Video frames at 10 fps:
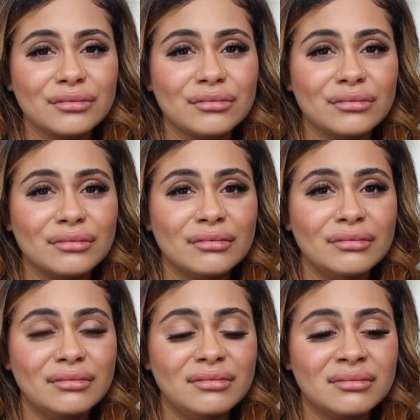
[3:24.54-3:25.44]

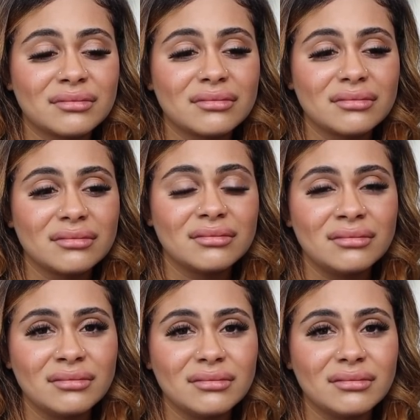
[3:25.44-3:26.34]

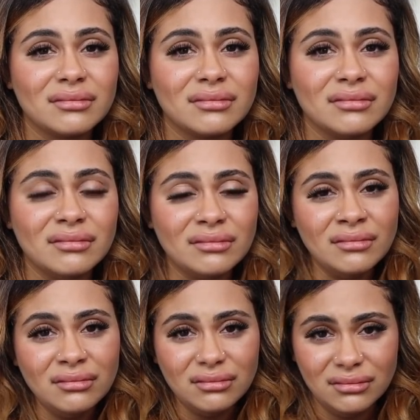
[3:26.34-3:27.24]

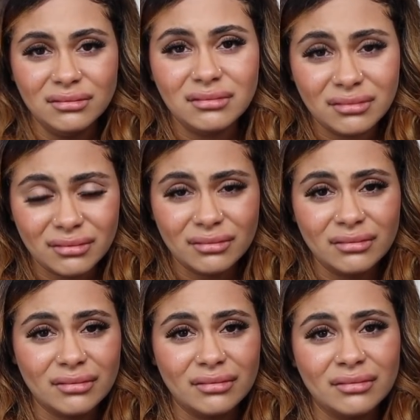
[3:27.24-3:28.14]

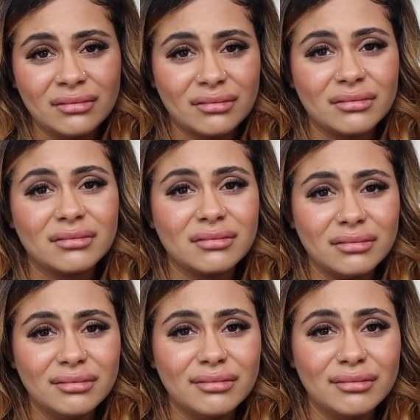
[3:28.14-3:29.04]

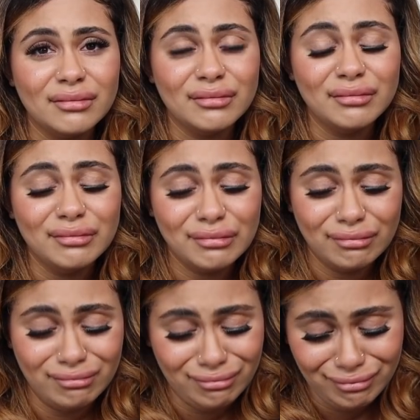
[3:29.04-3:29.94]

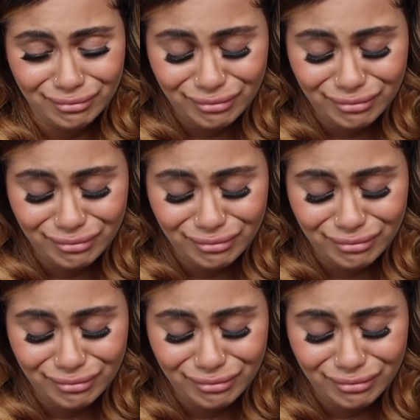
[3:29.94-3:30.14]
This person isn't speaking.